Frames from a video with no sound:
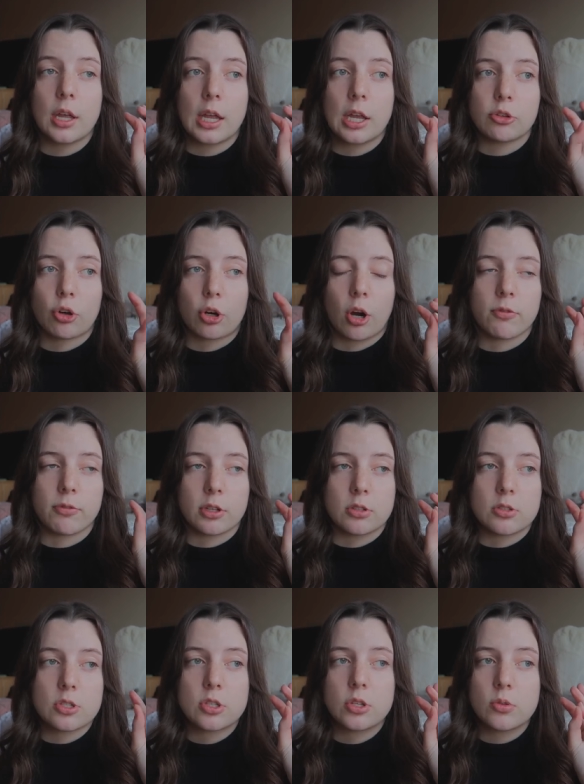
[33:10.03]
Andrew
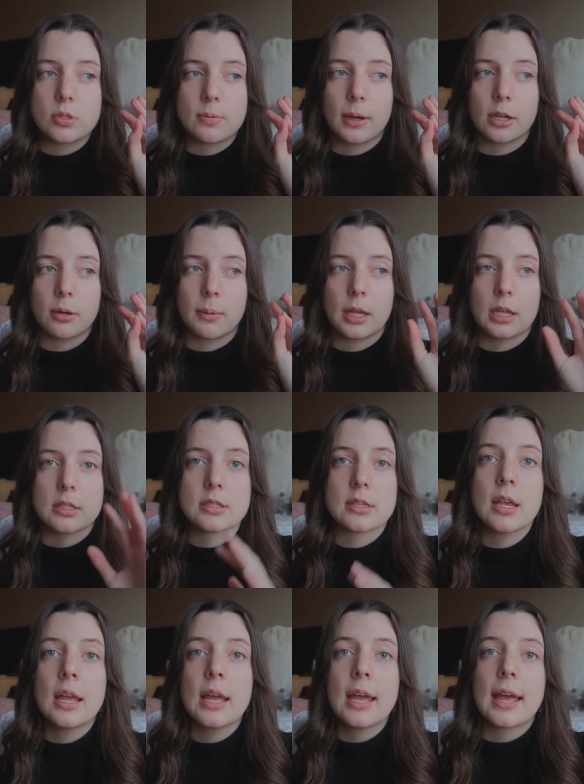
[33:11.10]
Garfield's two Spider-Mans
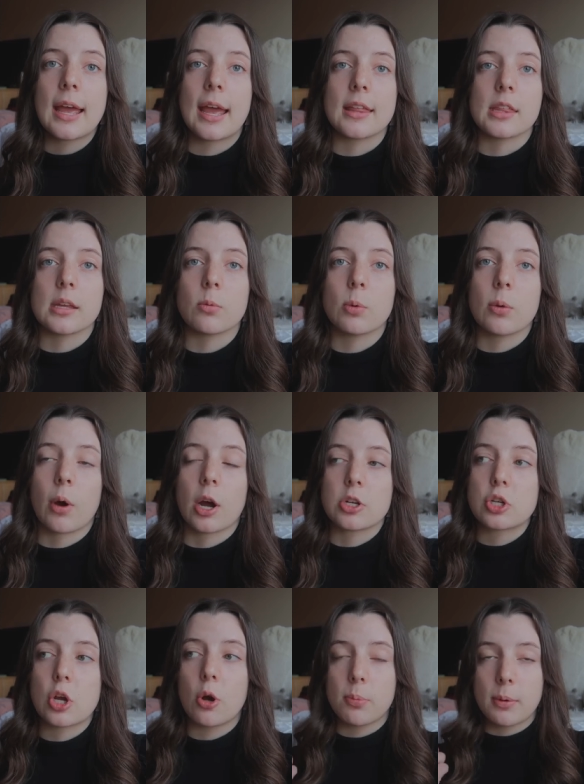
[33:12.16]
and then we
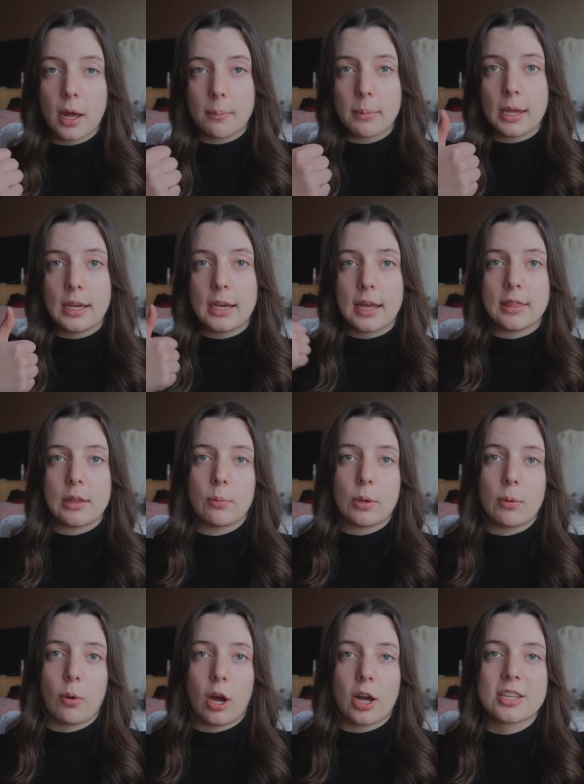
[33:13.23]
watched Homecoming and then
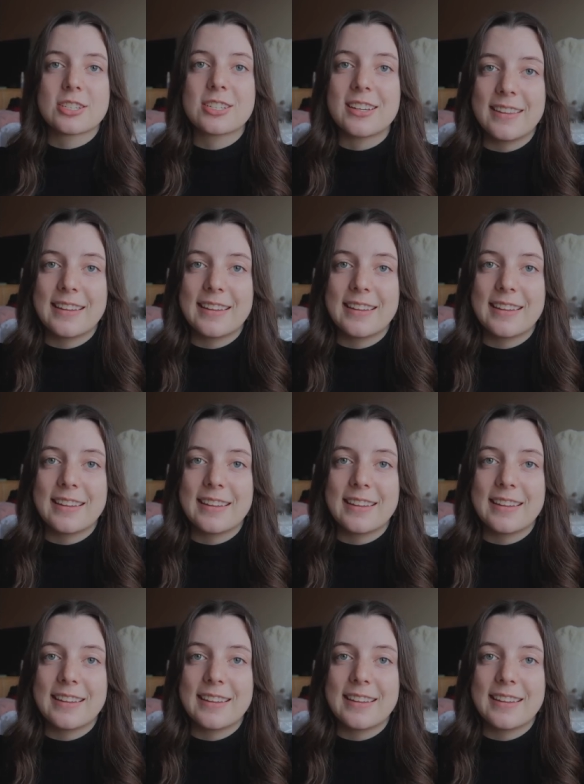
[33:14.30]
we watched